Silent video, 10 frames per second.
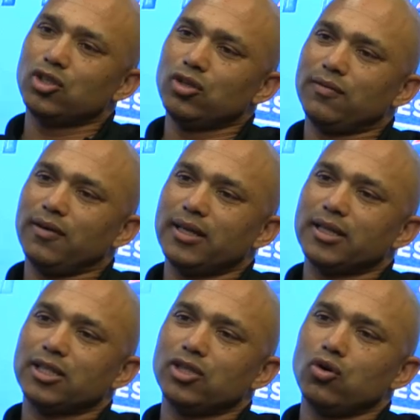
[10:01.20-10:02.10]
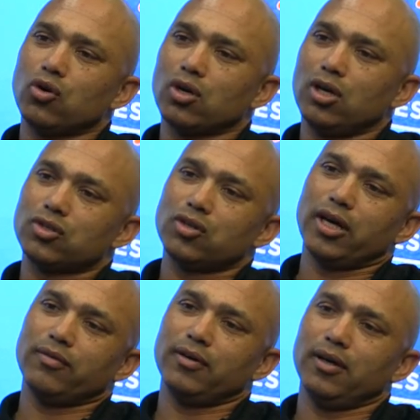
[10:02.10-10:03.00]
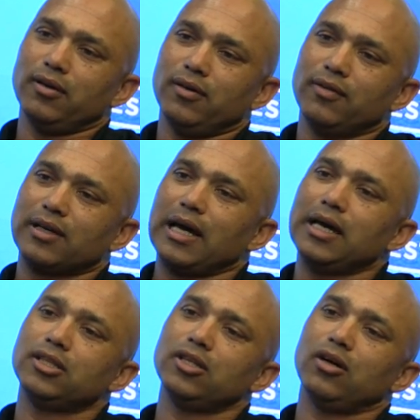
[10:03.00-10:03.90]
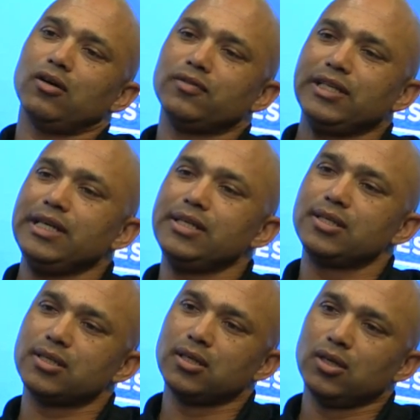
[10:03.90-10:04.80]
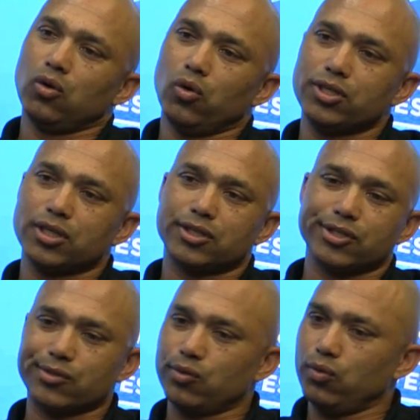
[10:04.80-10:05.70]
do you find that in your class you have a variety of needs, or is it just